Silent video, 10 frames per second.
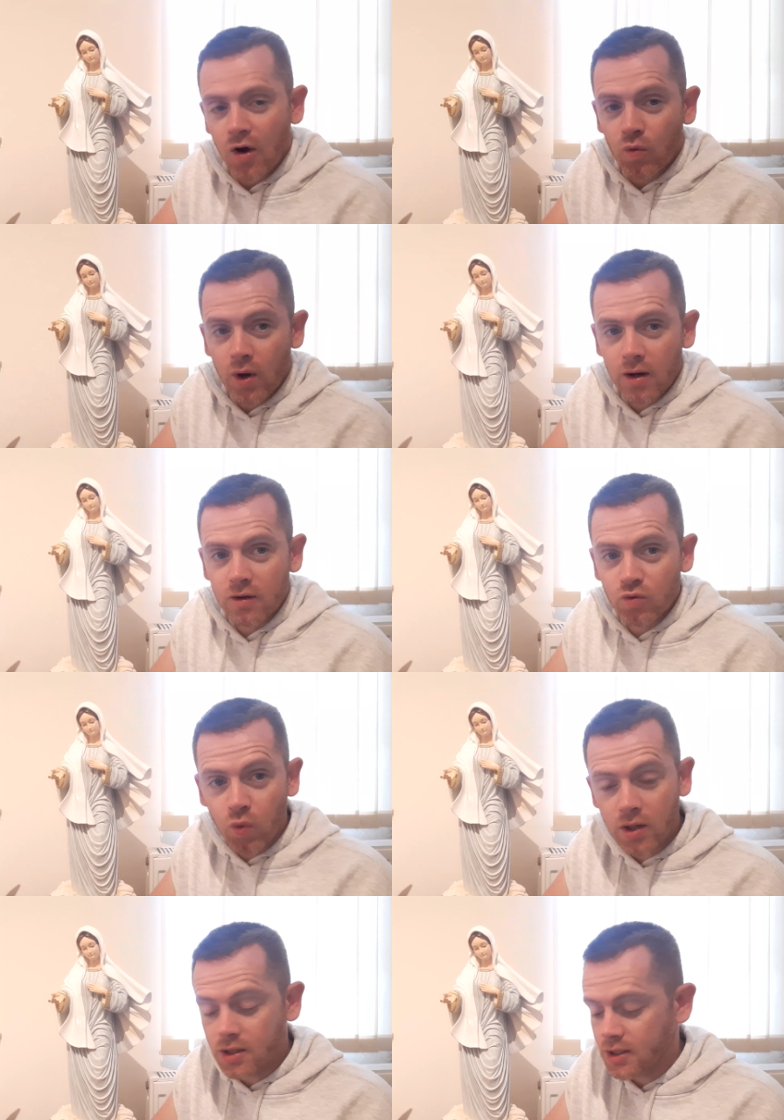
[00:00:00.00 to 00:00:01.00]
Well,
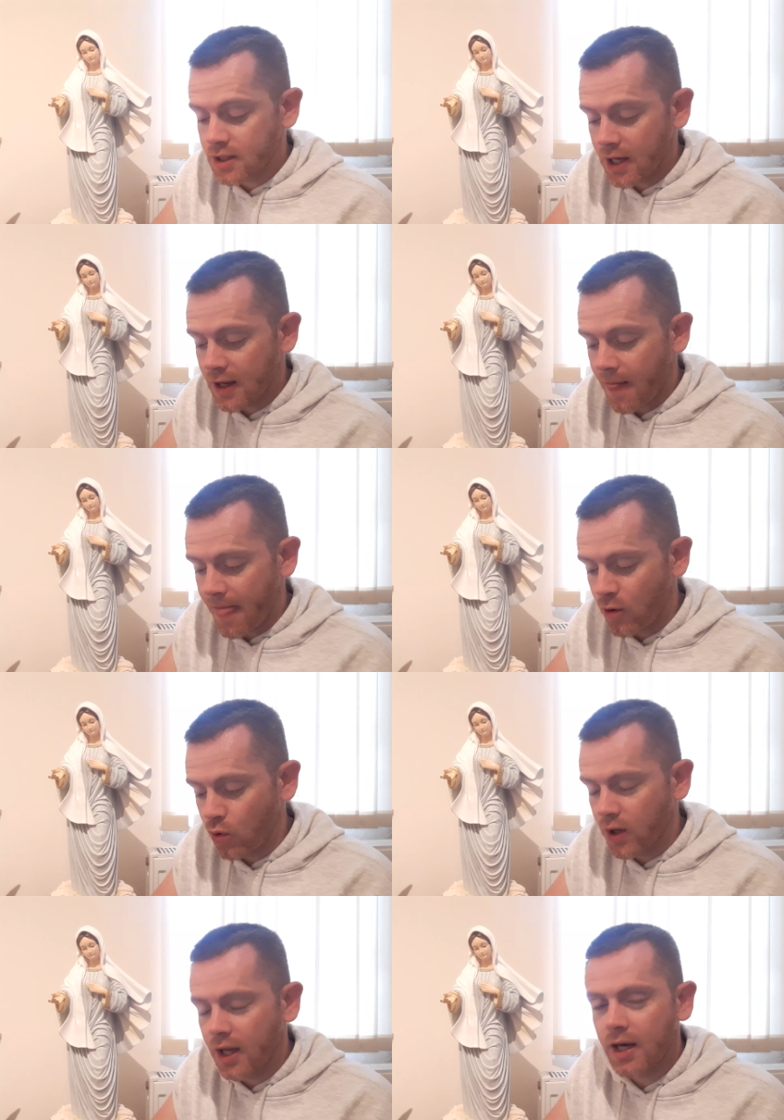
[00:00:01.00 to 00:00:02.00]
what to say,
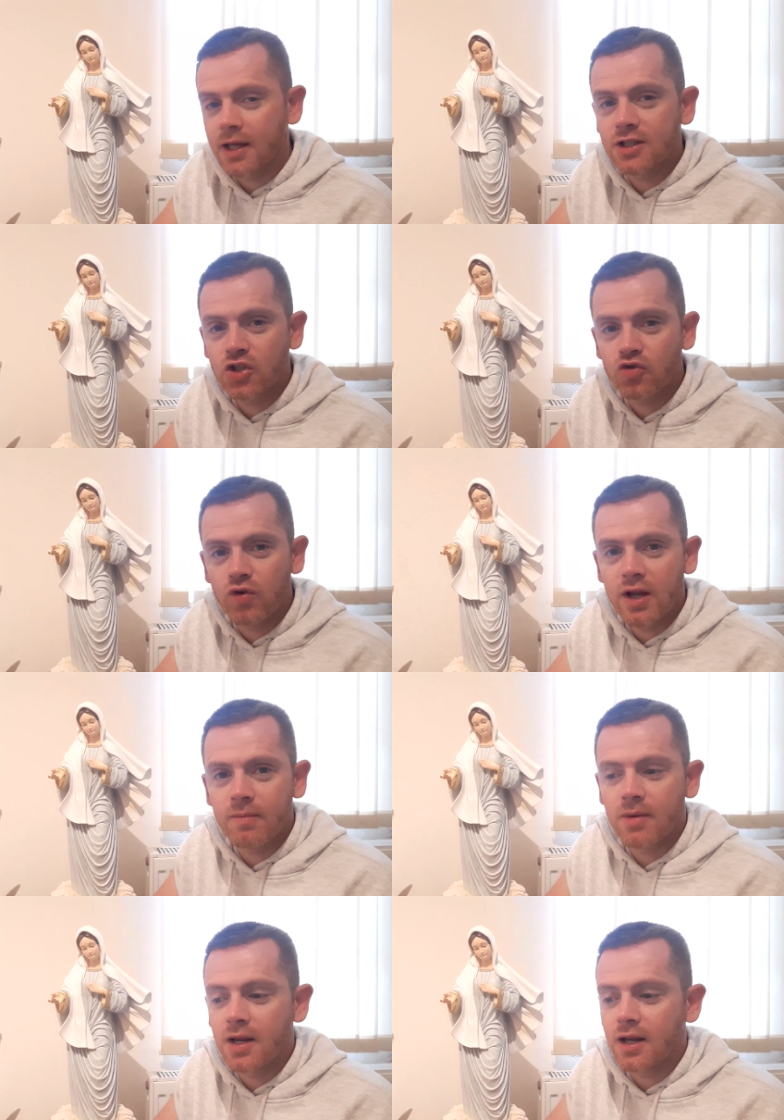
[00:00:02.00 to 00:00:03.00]
only an
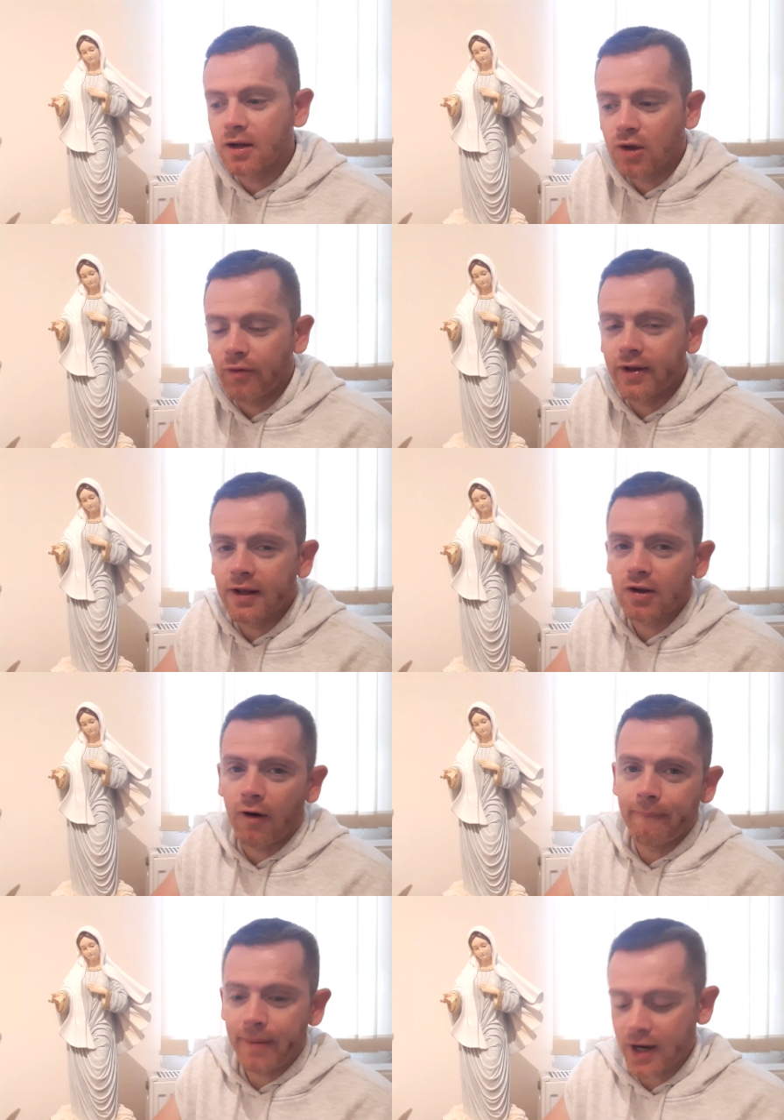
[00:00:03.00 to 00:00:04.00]
extremely loving,
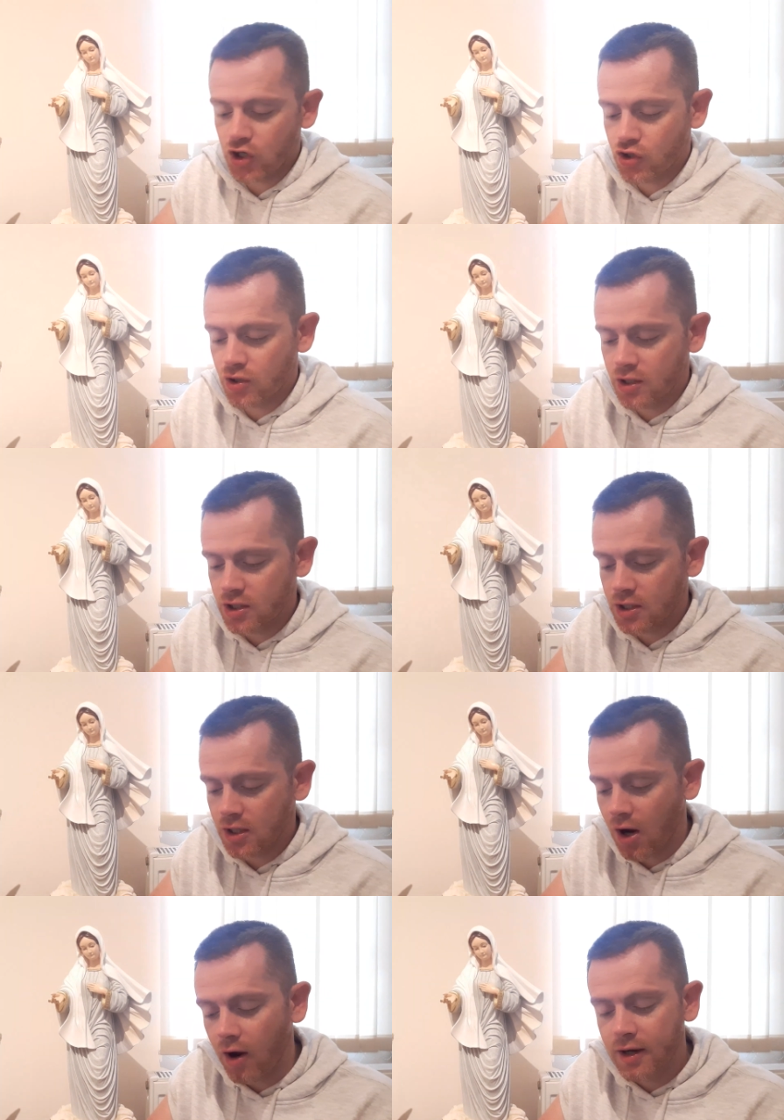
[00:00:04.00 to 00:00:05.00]
compassionate,
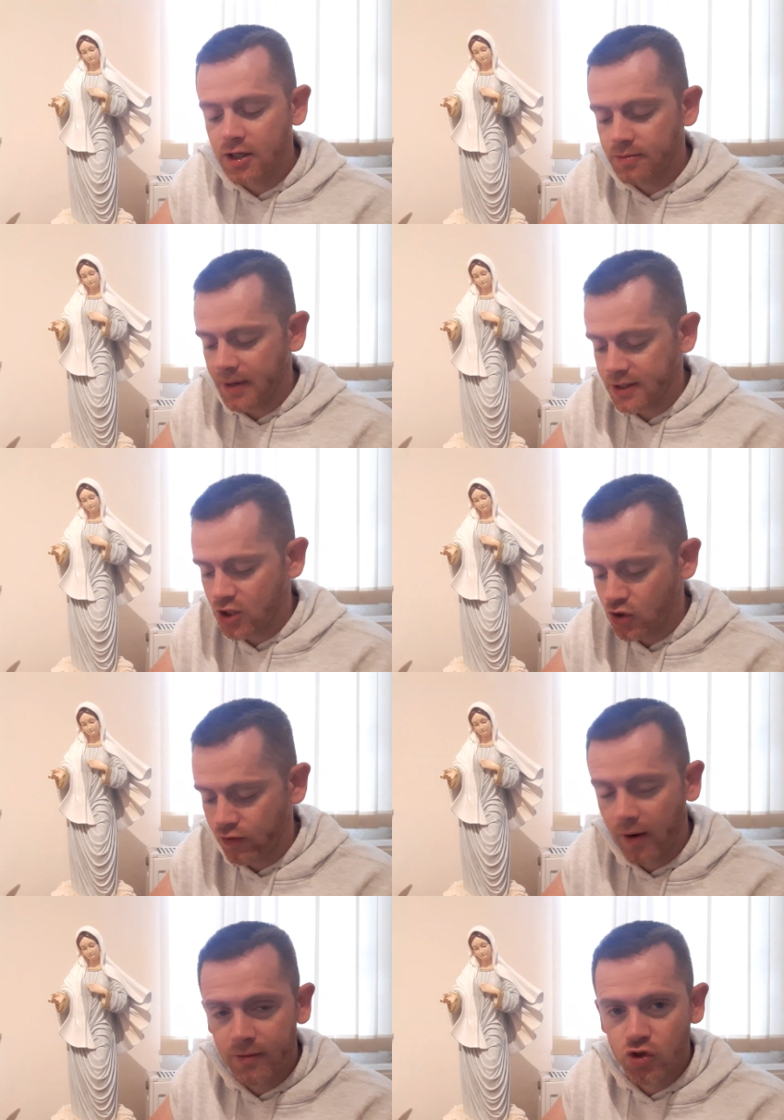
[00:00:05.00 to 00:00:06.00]
kind message
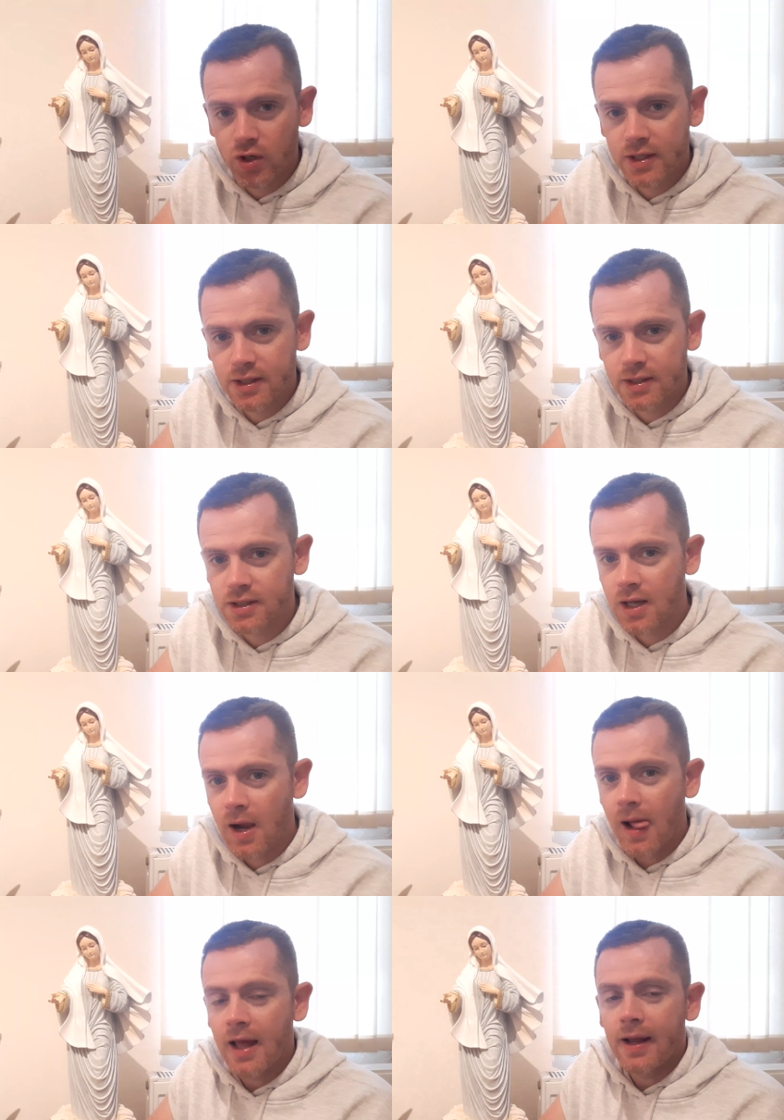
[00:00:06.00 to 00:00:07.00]
from Jesus.
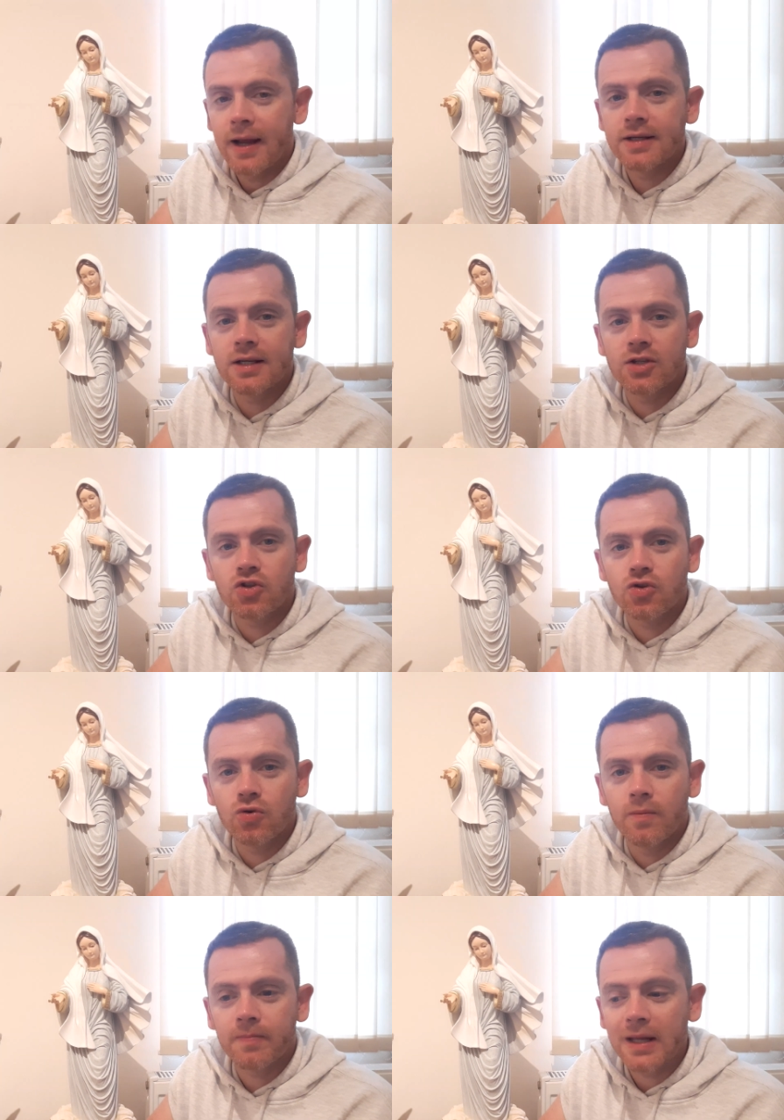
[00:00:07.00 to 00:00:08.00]
It is
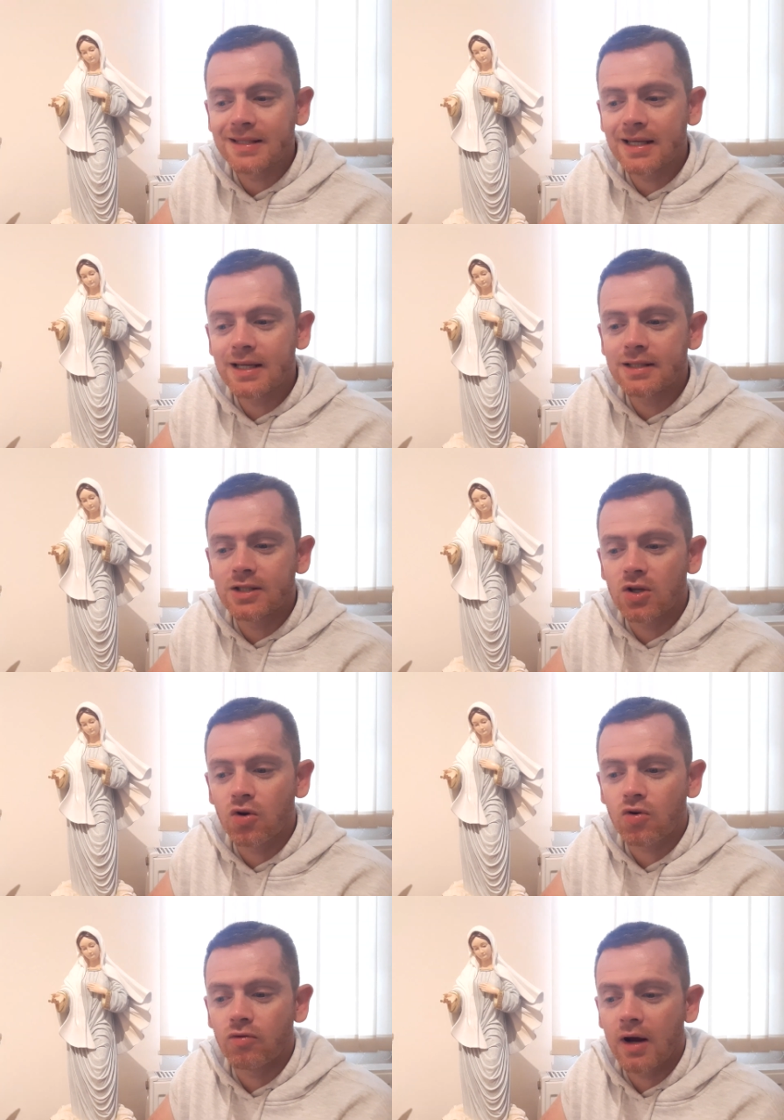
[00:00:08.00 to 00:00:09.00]
true, it's easy to
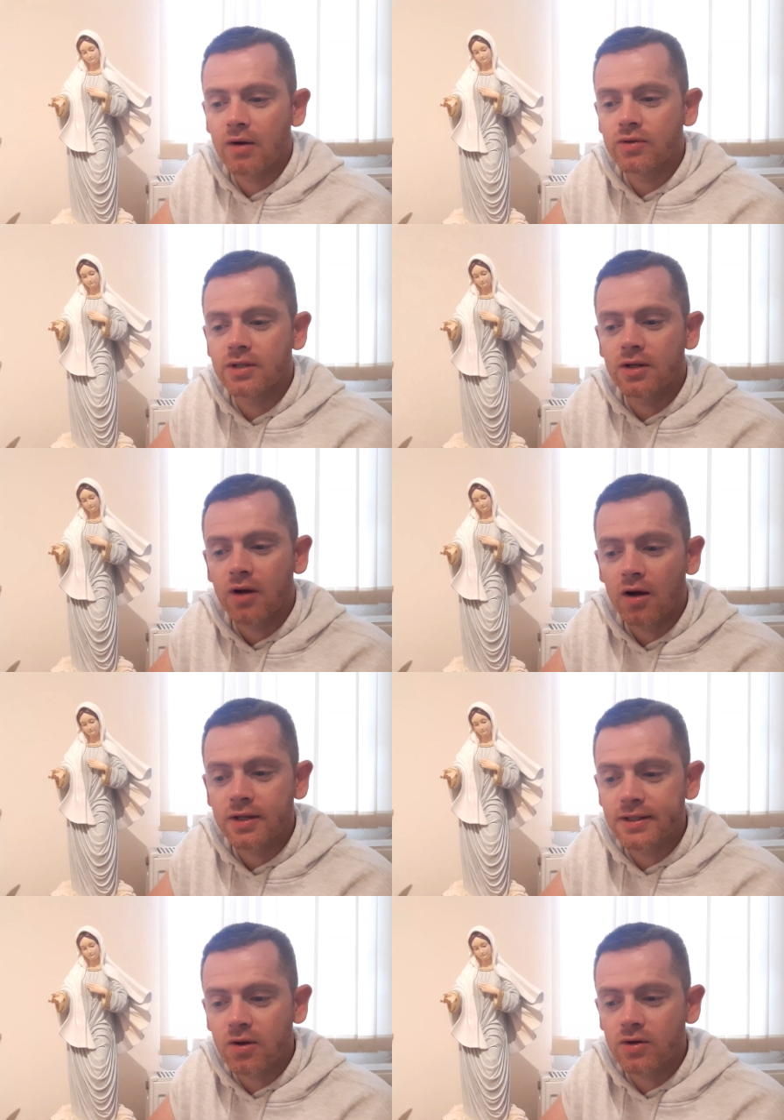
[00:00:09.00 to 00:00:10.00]
look around on a
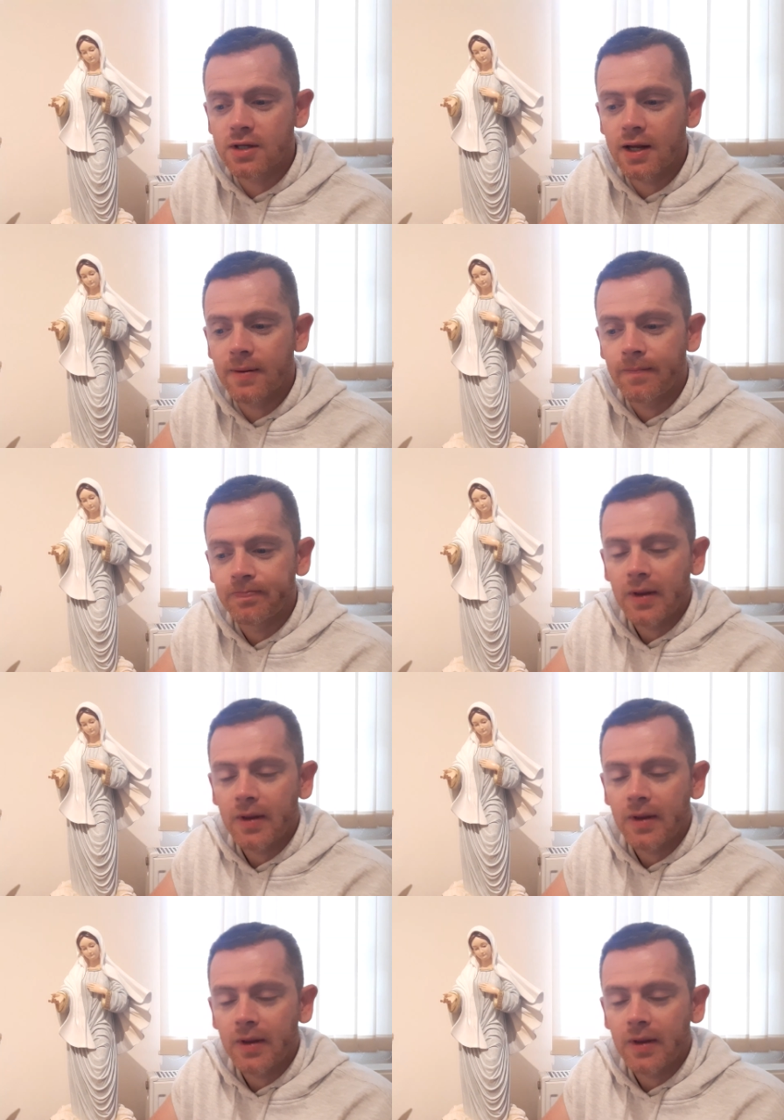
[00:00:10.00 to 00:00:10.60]
Sunday